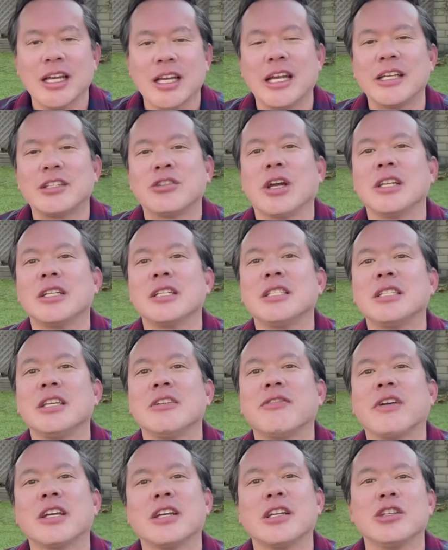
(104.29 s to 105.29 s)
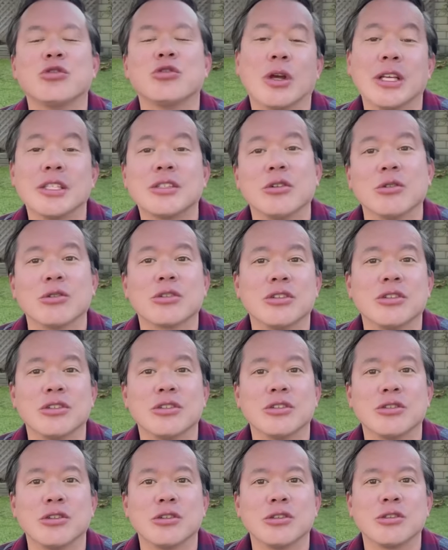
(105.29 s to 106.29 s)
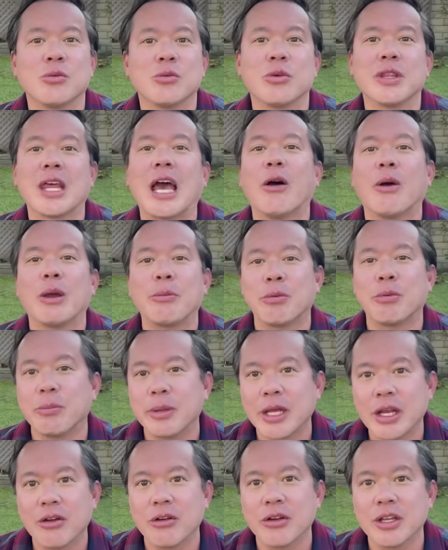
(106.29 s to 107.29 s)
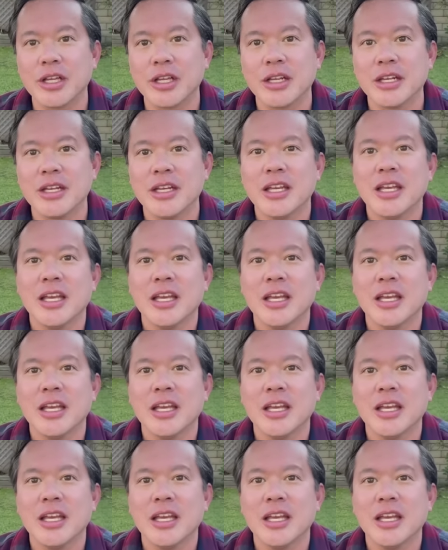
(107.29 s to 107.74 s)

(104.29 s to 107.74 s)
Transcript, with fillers: and I tried to see if I could address those concerns with how I prepared it.